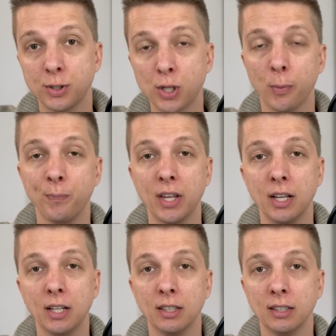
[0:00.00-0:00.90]
So
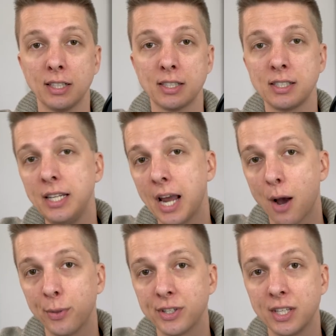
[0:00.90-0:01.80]
let's see
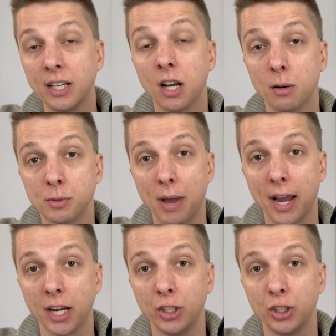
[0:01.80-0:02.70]
how this thing comes
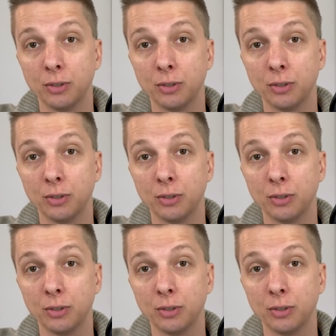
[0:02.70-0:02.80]
packaged.